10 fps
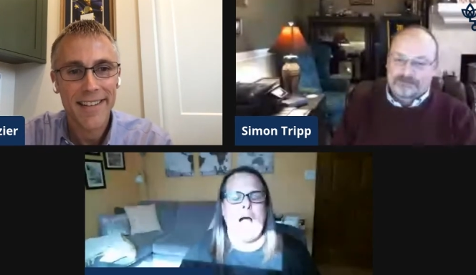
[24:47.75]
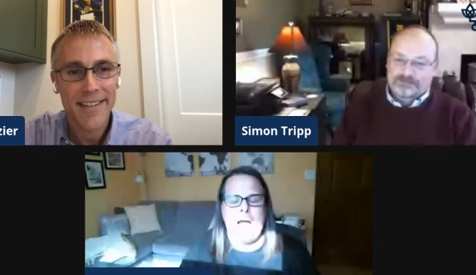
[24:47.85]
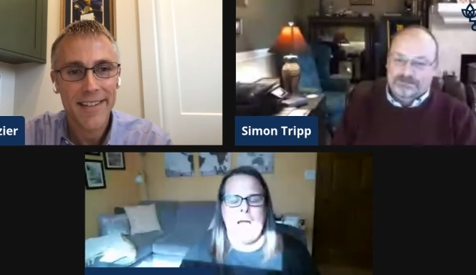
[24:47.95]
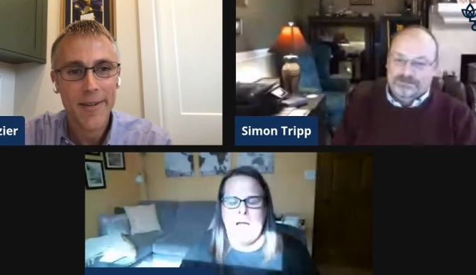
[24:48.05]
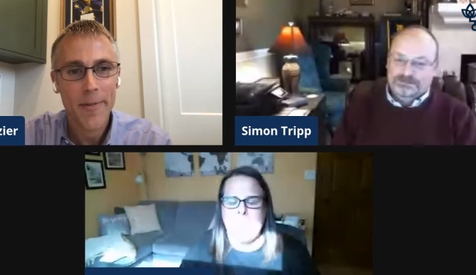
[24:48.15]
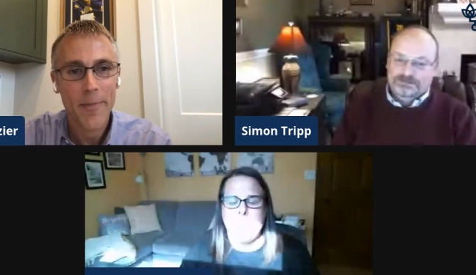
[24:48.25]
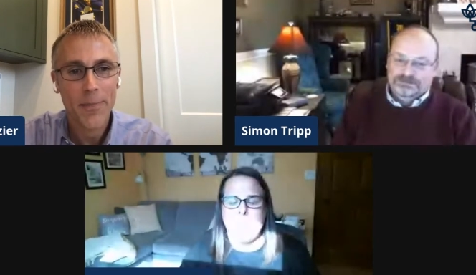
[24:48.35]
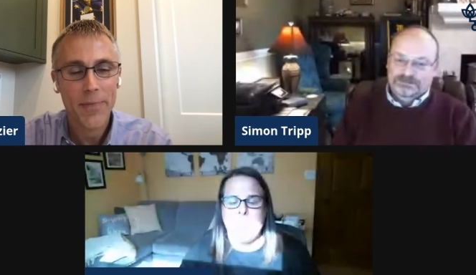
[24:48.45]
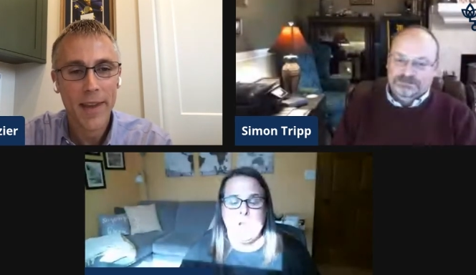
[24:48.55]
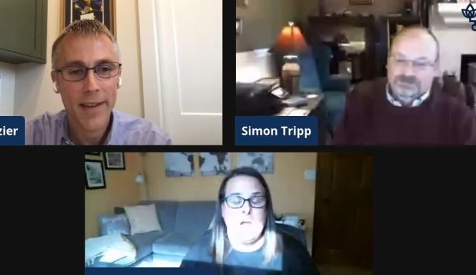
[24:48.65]
Speaker 1: I think we've already
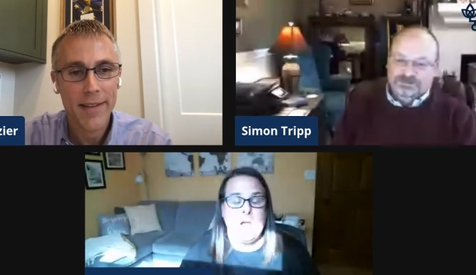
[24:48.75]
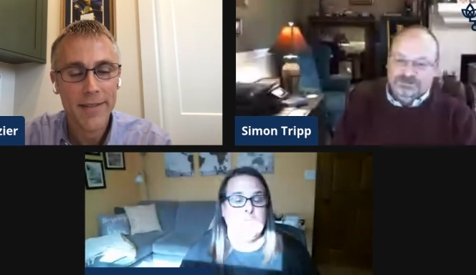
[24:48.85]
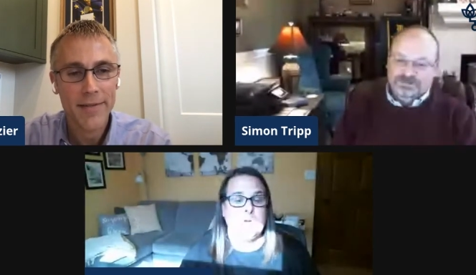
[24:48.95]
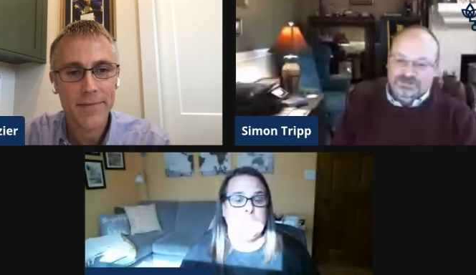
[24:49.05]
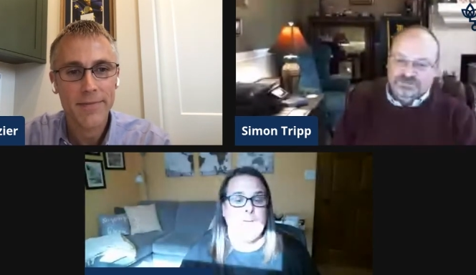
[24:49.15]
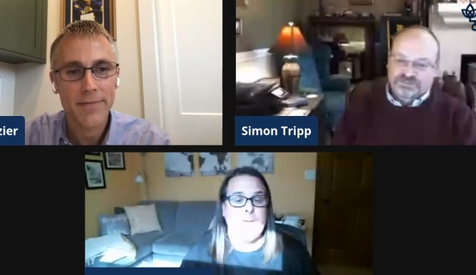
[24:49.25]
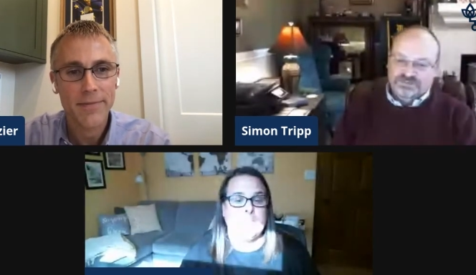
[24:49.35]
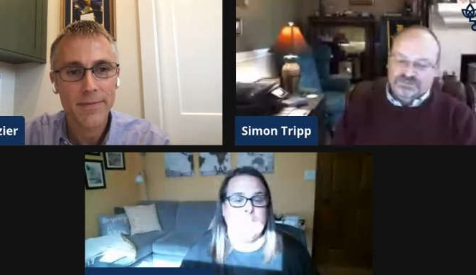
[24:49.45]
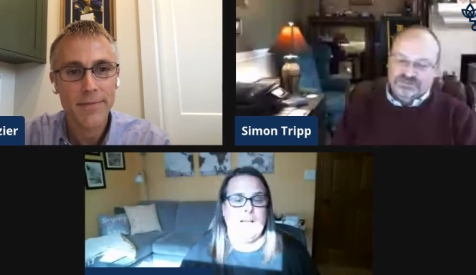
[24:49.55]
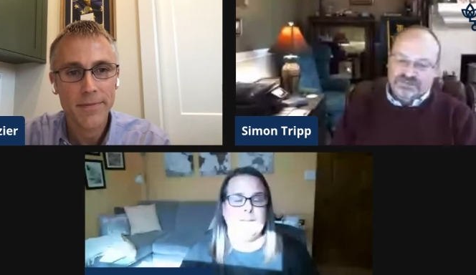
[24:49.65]
gone through the fact
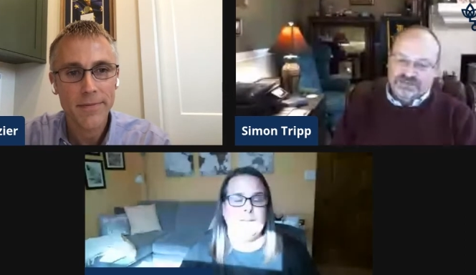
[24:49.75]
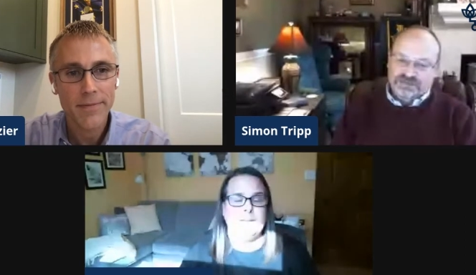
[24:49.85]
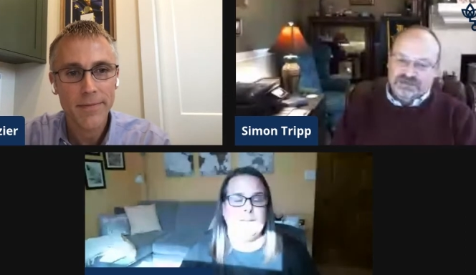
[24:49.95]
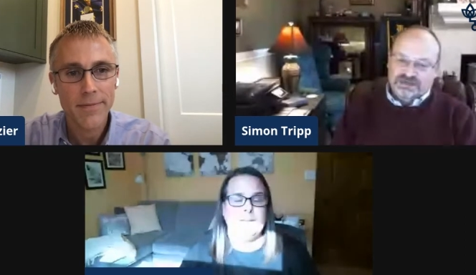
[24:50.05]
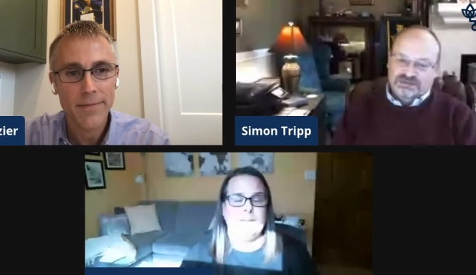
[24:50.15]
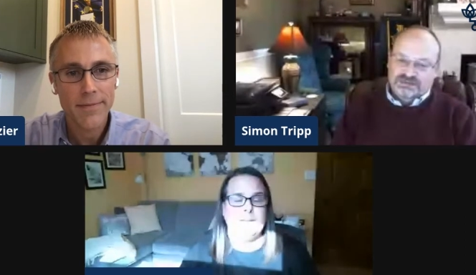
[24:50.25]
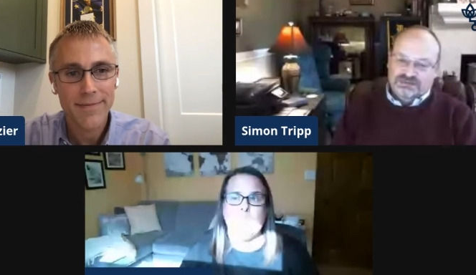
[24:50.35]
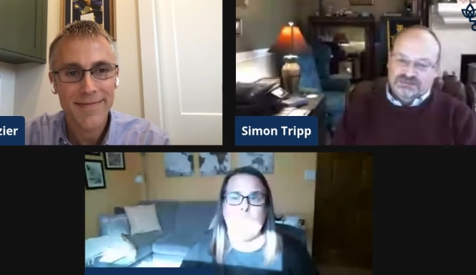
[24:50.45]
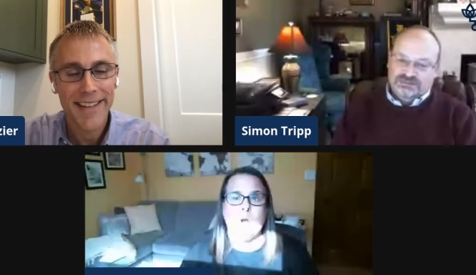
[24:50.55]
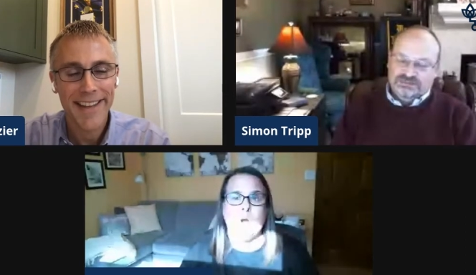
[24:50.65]
that uh, we're
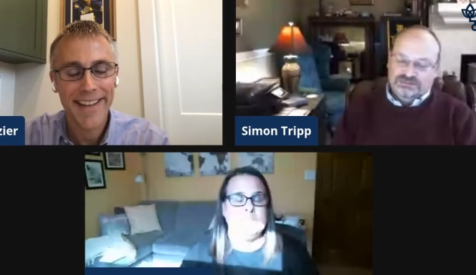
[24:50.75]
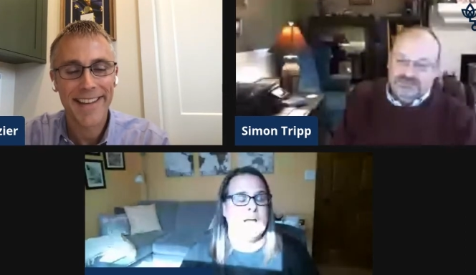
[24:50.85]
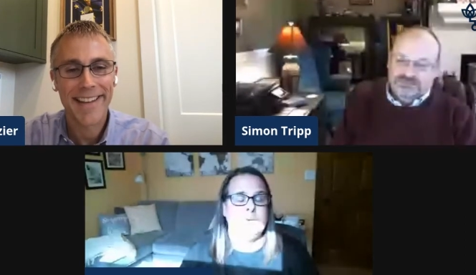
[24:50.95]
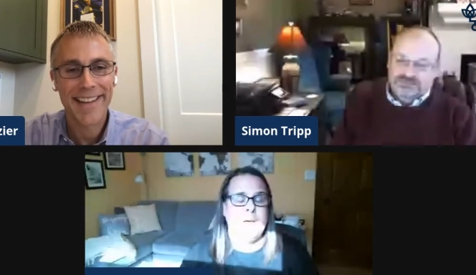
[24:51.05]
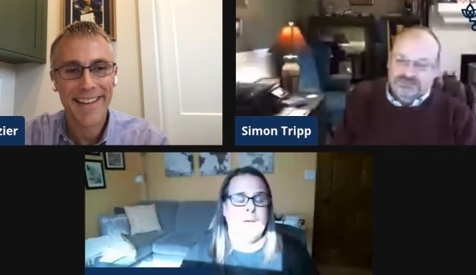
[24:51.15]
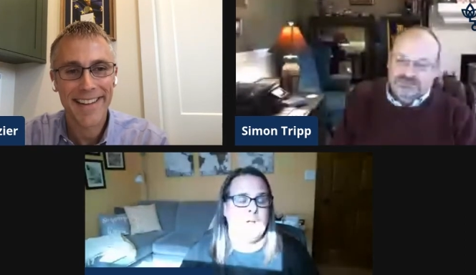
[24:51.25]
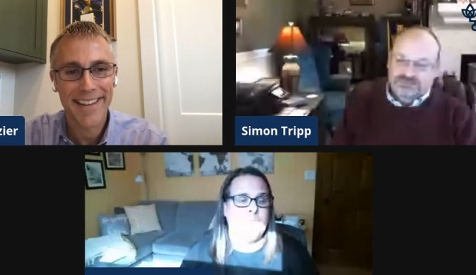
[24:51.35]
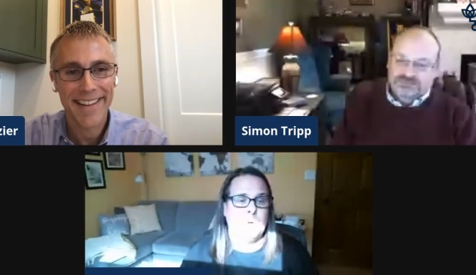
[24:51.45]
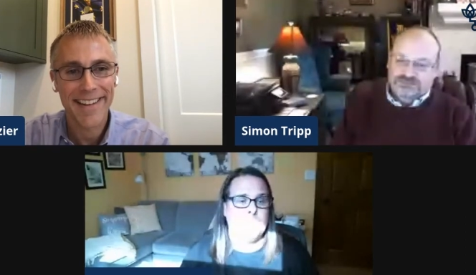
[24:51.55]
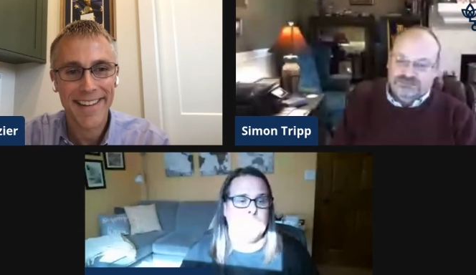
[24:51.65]
excited about all four
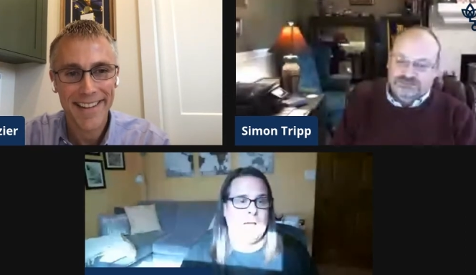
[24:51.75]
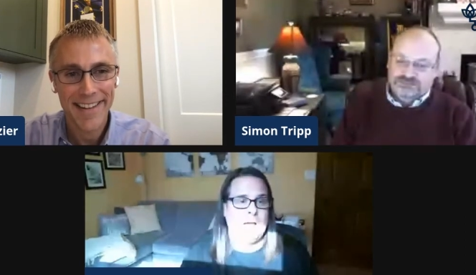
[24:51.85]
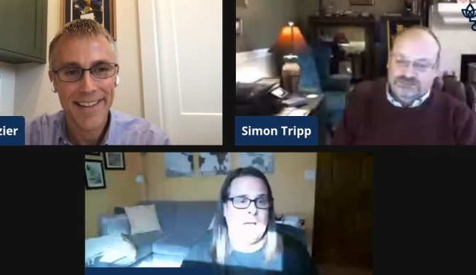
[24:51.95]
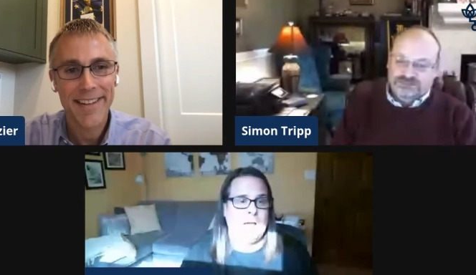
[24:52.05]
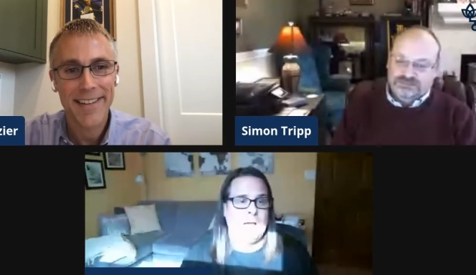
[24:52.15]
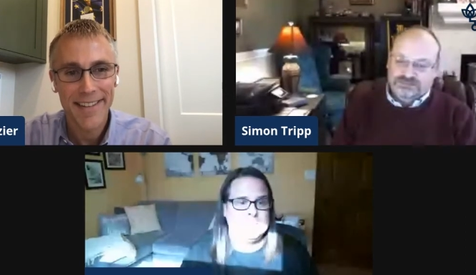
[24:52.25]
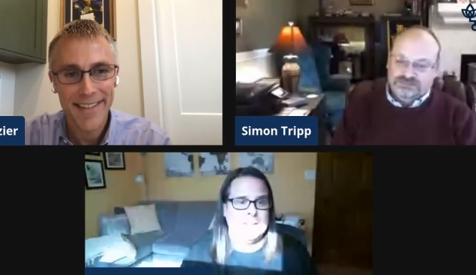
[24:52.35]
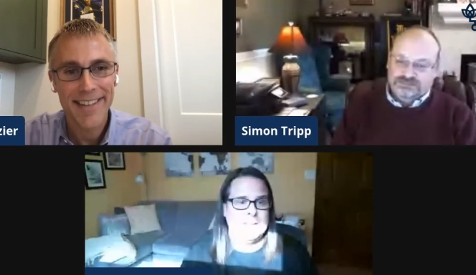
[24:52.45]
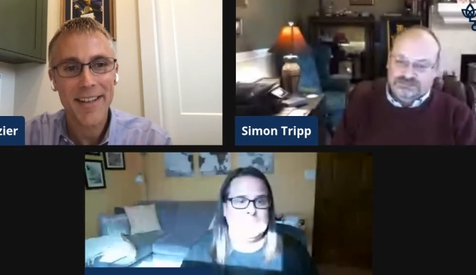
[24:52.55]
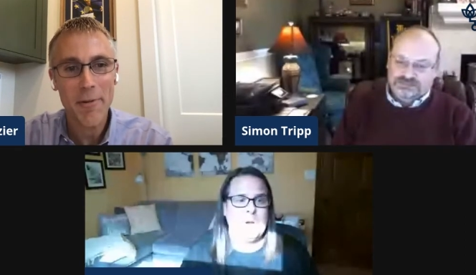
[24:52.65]
platforms, and
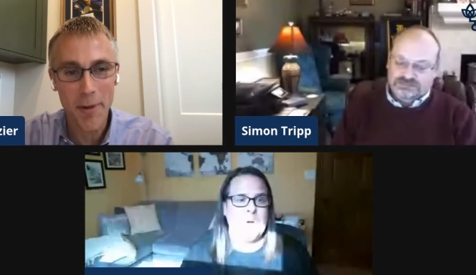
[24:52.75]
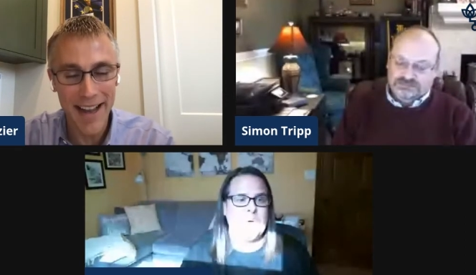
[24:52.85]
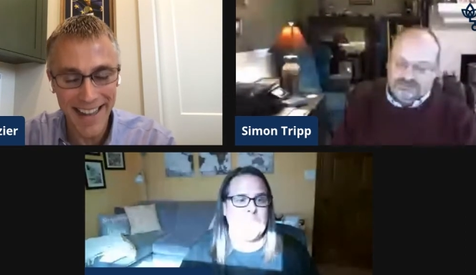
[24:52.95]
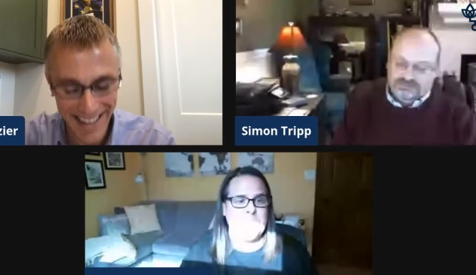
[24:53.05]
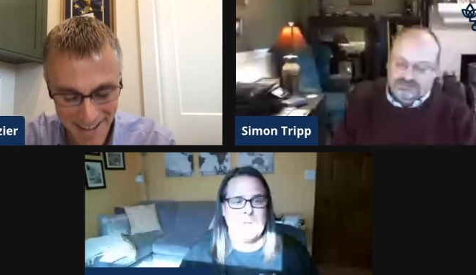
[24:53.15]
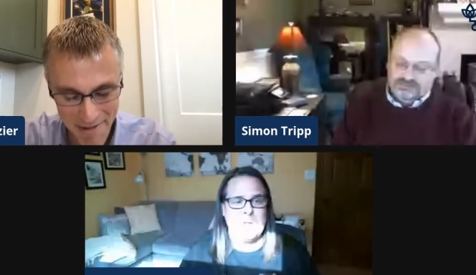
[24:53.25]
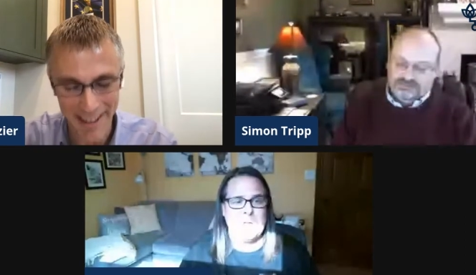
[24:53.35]
so you know,